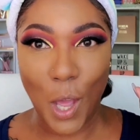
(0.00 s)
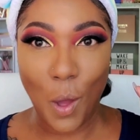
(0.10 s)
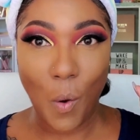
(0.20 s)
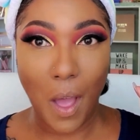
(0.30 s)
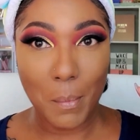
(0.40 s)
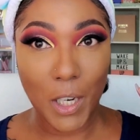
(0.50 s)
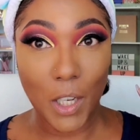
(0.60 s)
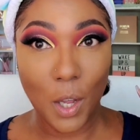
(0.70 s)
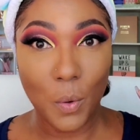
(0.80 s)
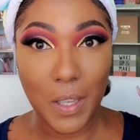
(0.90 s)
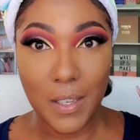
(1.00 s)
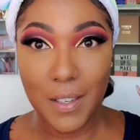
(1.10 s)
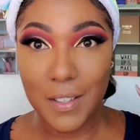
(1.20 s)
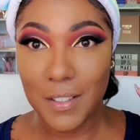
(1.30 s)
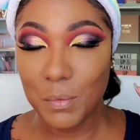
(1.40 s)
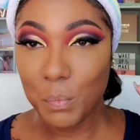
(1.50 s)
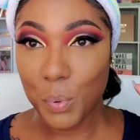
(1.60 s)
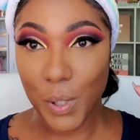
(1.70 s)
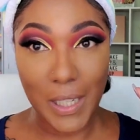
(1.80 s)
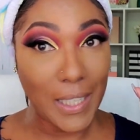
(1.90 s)
so I'm going to go in
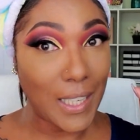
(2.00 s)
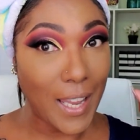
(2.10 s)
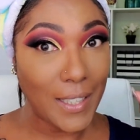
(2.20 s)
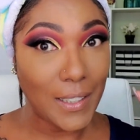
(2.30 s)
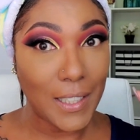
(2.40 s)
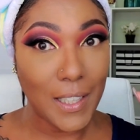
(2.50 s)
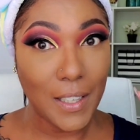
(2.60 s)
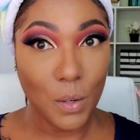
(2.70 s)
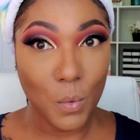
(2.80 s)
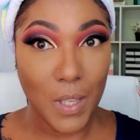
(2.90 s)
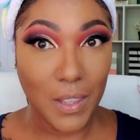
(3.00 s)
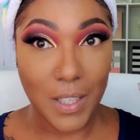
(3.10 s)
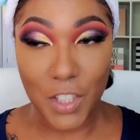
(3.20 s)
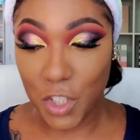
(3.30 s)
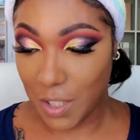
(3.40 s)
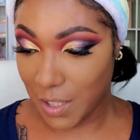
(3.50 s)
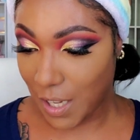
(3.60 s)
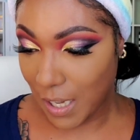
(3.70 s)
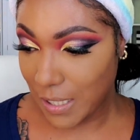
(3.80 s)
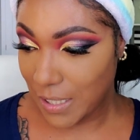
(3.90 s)
pretty lightly with it just
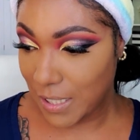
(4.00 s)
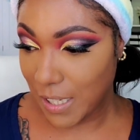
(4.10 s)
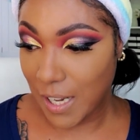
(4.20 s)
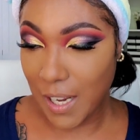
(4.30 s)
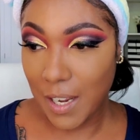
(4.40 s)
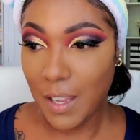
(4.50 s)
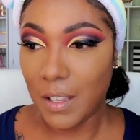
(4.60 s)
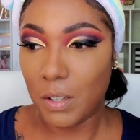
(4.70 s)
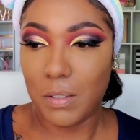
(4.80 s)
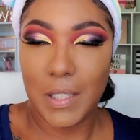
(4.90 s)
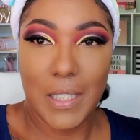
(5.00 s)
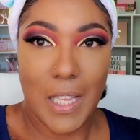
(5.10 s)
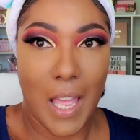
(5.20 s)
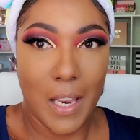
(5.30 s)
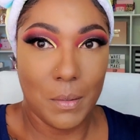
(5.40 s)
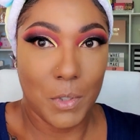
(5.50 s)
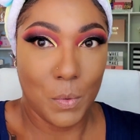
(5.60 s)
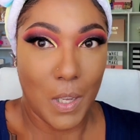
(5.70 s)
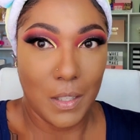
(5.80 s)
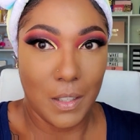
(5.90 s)
to kind of see. Oh, it's hot. I'm
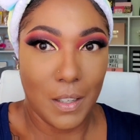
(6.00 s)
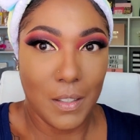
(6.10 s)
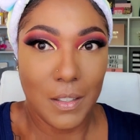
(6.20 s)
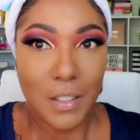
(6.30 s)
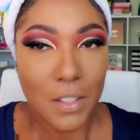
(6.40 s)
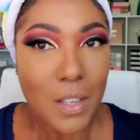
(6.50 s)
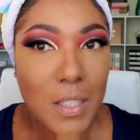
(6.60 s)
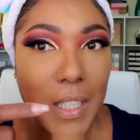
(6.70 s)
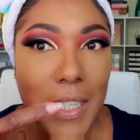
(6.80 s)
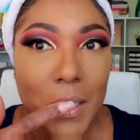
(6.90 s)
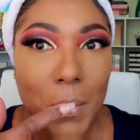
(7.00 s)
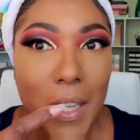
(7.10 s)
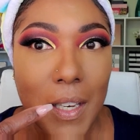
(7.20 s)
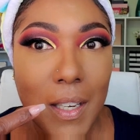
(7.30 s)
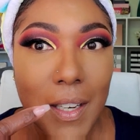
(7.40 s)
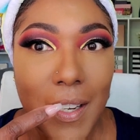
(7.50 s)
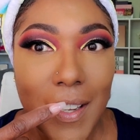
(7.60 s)
sweating, y'all. Y'all see that sweat?